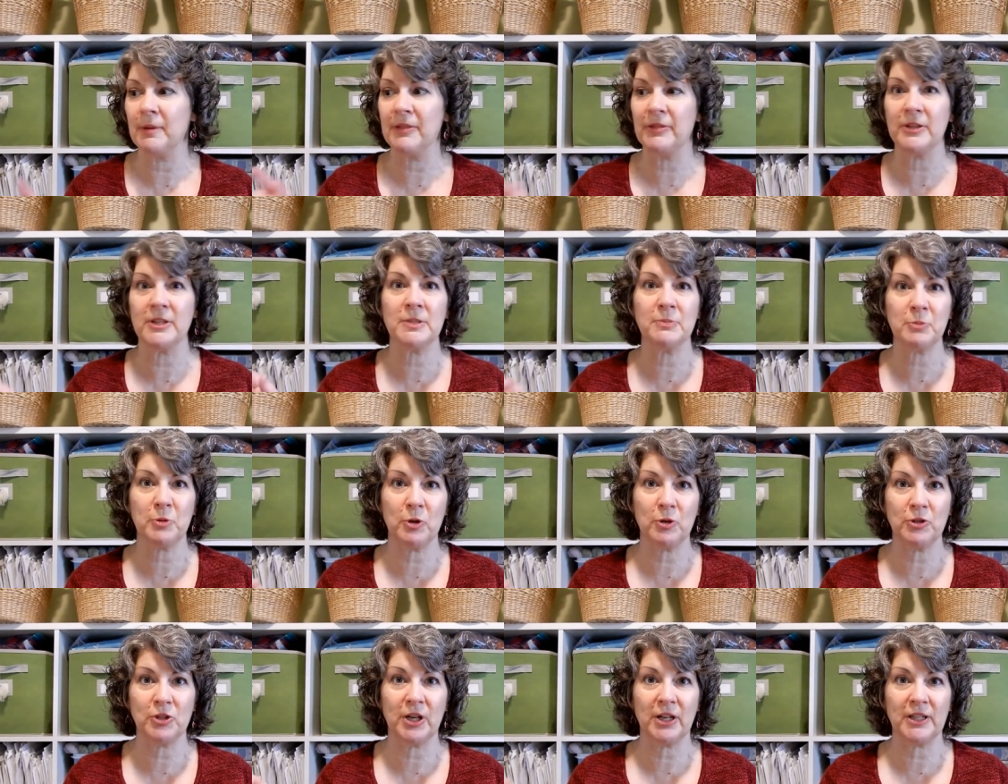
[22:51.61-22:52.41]
but this
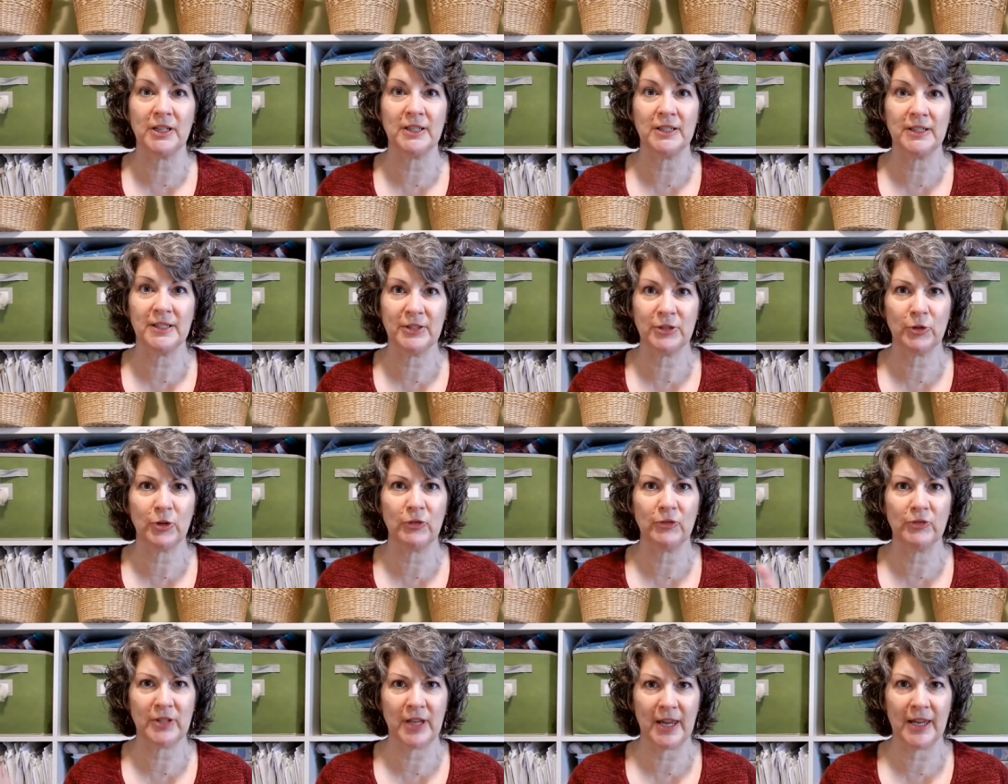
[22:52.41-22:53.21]
project has
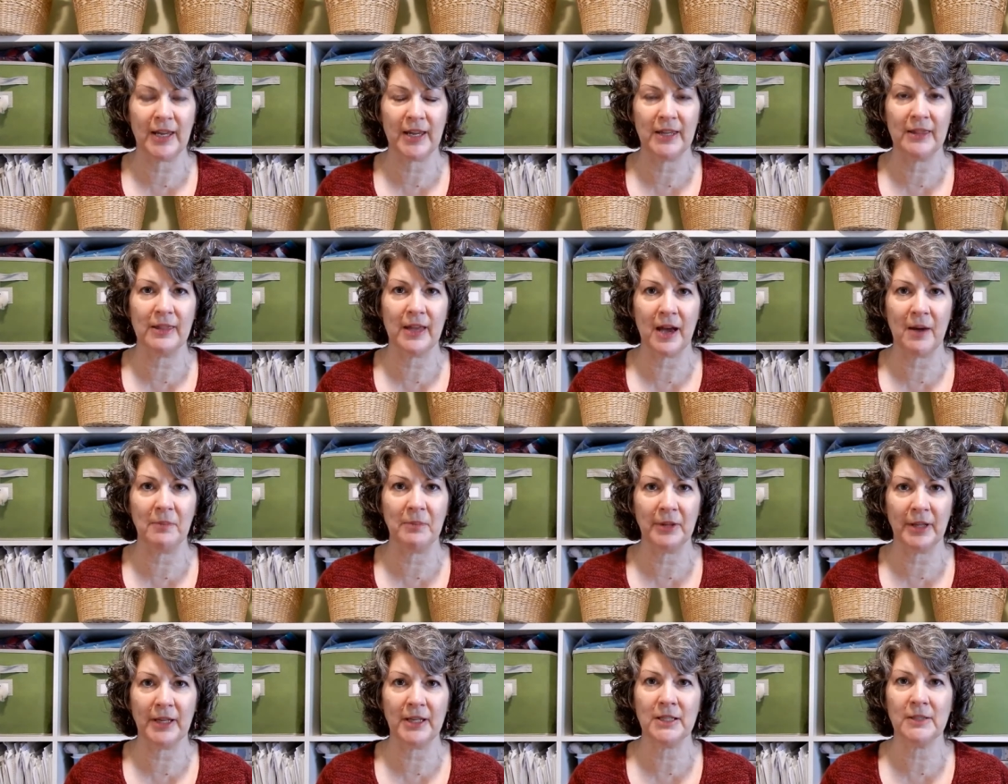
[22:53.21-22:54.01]
sort of taken
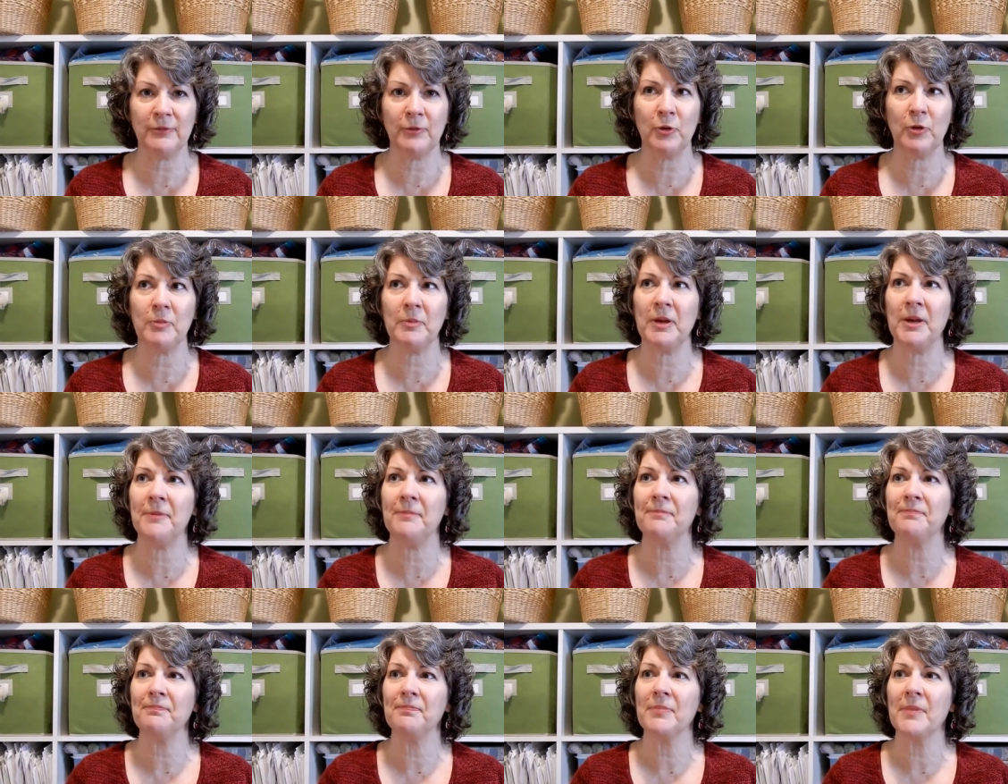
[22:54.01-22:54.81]
that place for
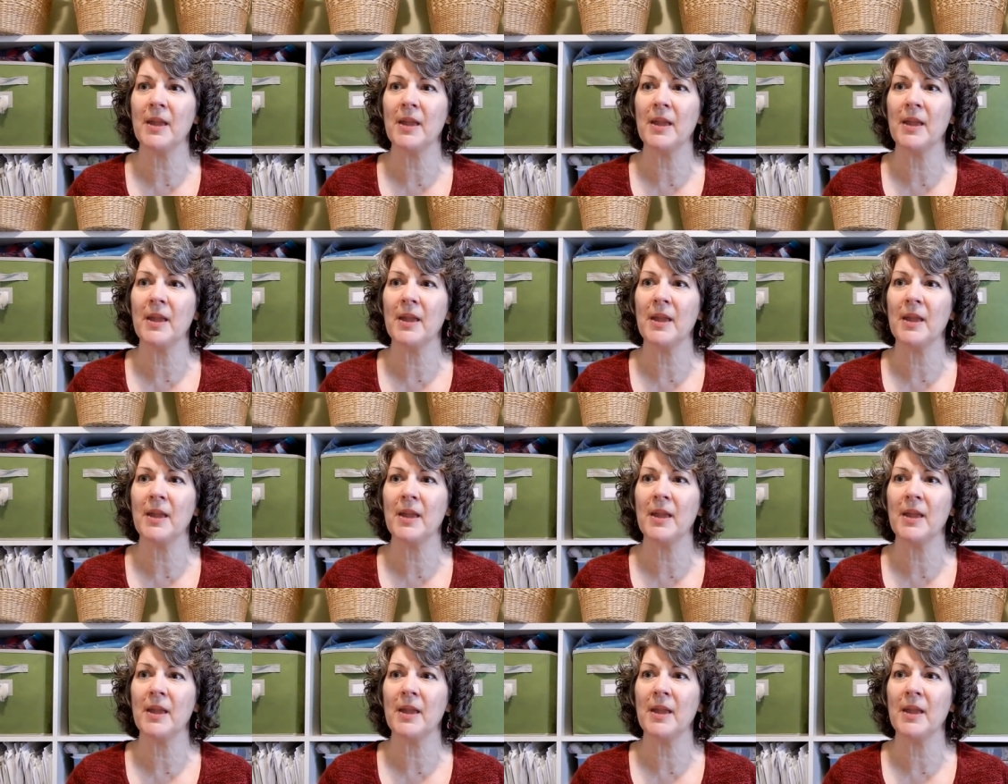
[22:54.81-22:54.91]
me.